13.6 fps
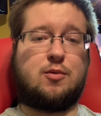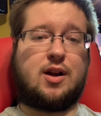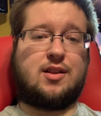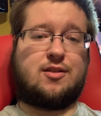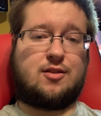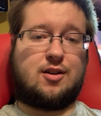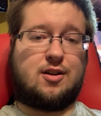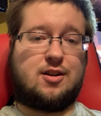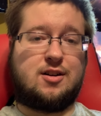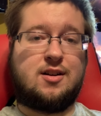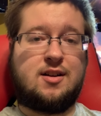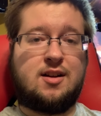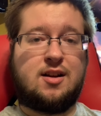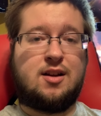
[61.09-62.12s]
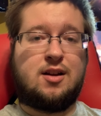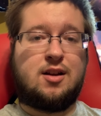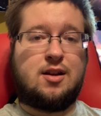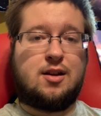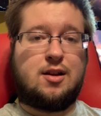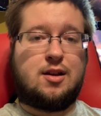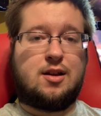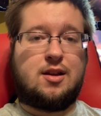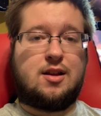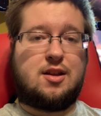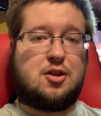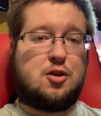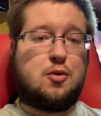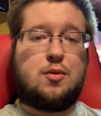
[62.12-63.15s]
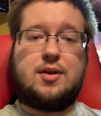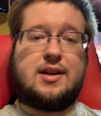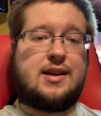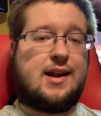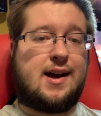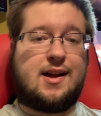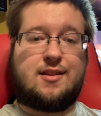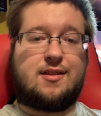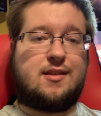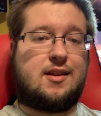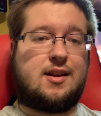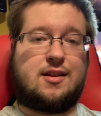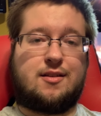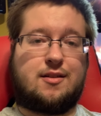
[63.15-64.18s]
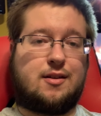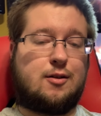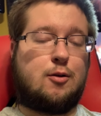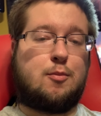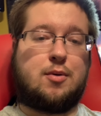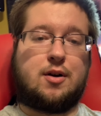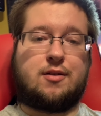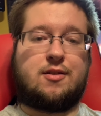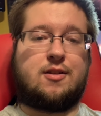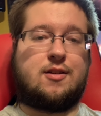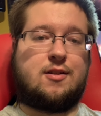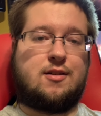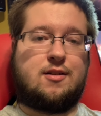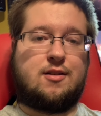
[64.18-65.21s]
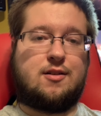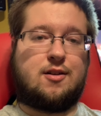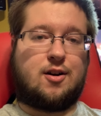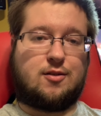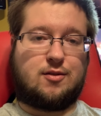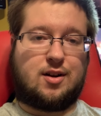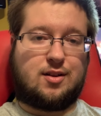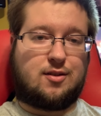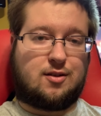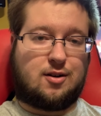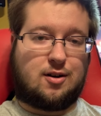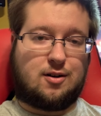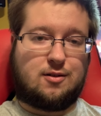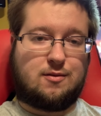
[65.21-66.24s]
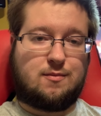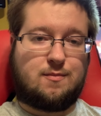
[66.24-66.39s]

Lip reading: Red Star. You cannot see a single person on Red Star.